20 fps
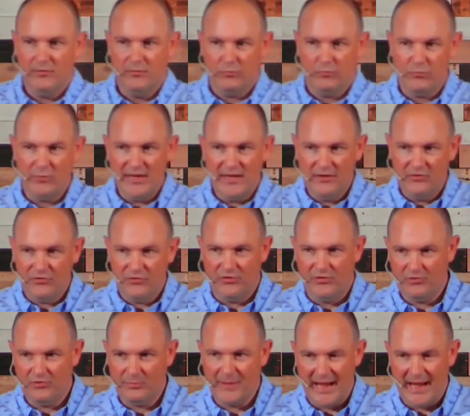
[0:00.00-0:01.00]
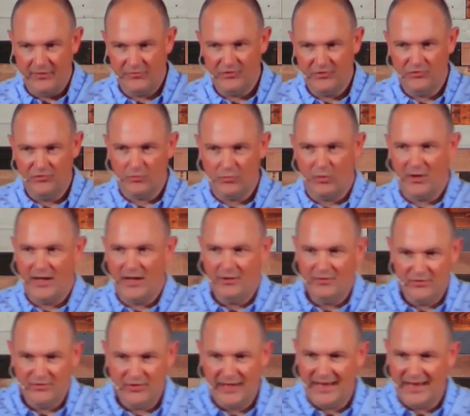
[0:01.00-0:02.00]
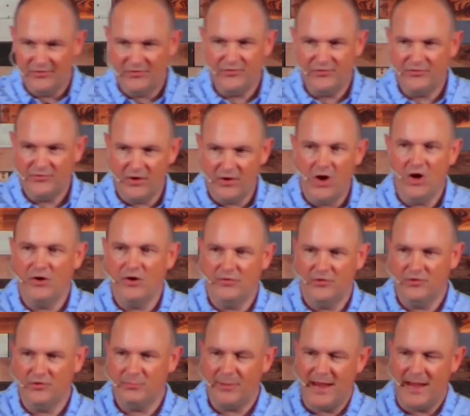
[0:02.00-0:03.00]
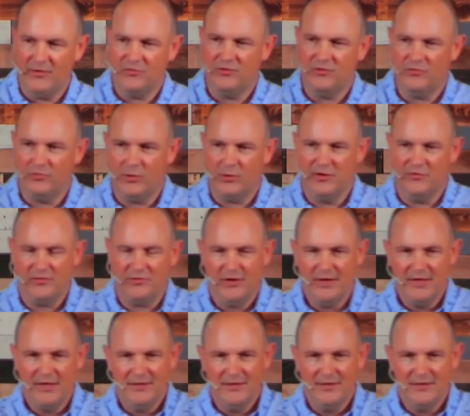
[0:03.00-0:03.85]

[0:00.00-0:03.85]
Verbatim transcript: reads this passage or has sung this passage or has